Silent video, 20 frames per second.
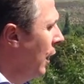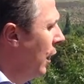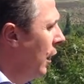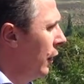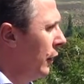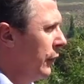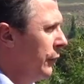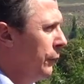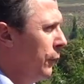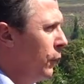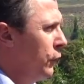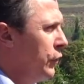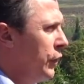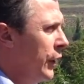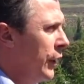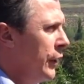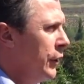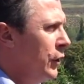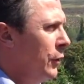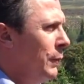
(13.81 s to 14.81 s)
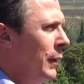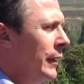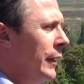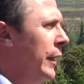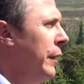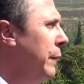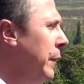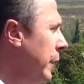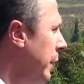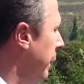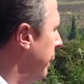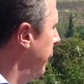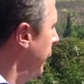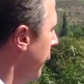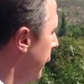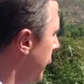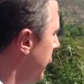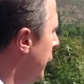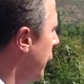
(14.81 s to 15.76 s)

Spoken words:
are the fourth generation, but even the fifth